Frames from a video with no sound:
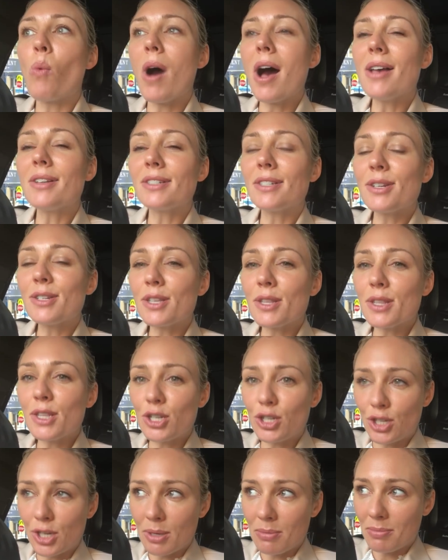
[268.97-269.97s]
Whilst I was at the
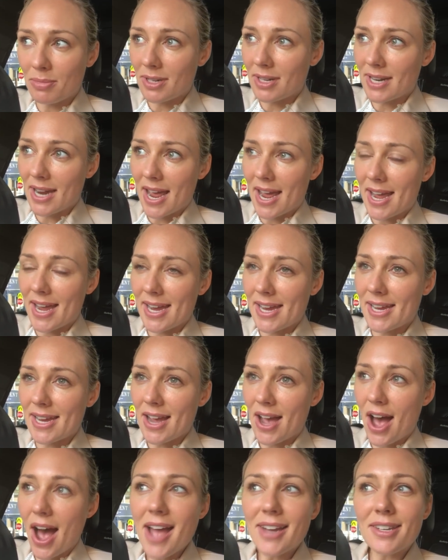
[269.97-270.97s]
gym today,
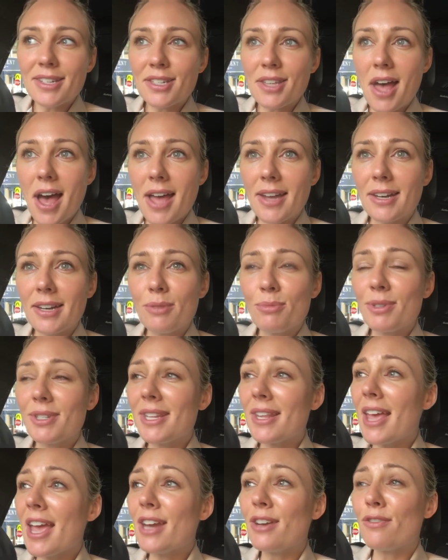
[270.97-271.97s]
I decided it was
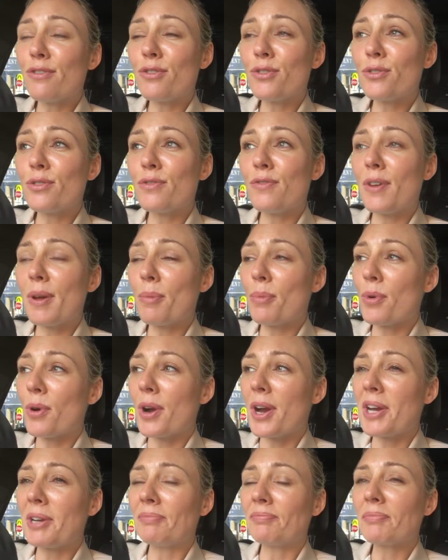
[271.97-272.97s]
end of Frugal
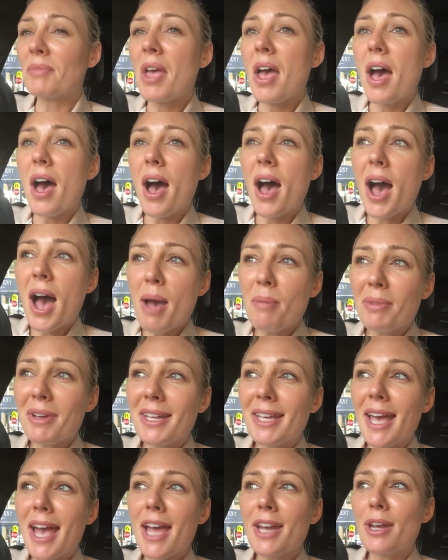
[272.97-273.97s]
February, I'm
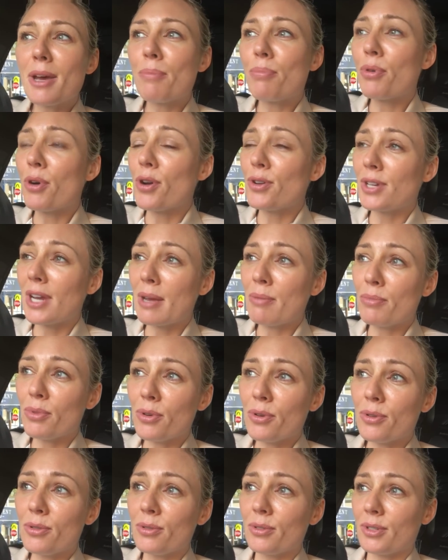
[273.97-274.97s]
gonna get a protein
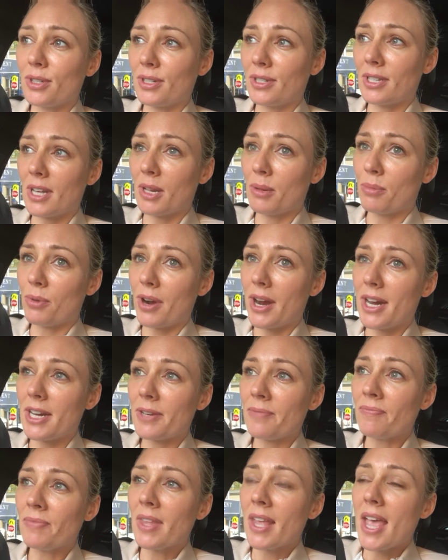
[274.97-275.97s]
ball to celebrate.
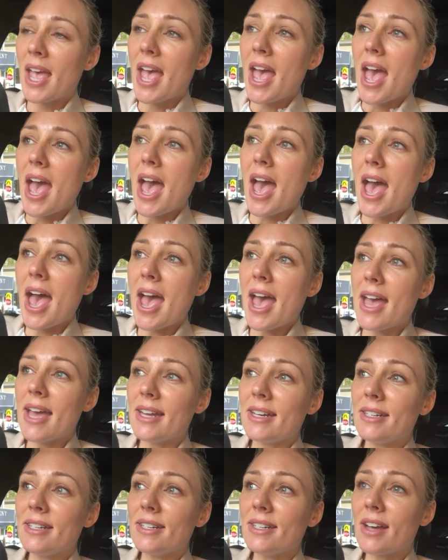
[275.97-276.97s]

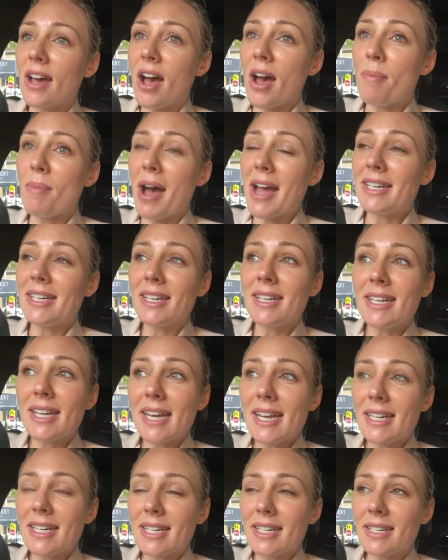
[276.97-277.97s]
And I didn't
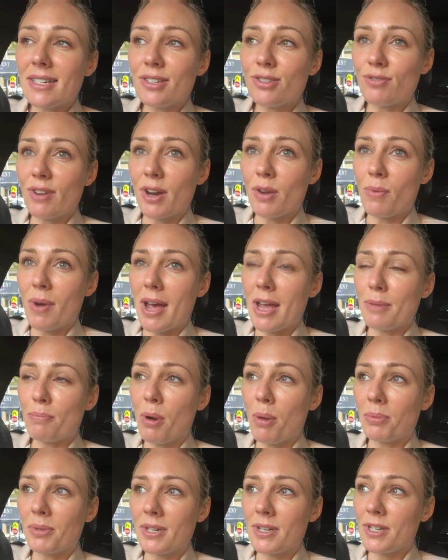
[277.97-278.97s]
eat it straight away. I
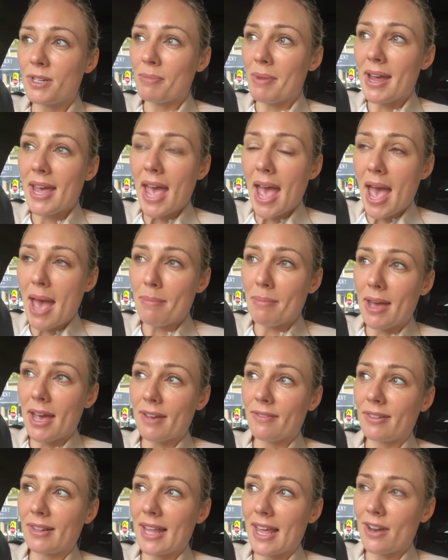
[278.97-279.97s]
popped it into my
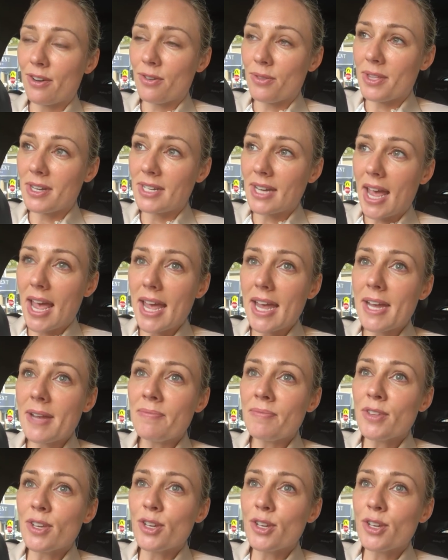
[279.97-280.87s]
handbag for later on the day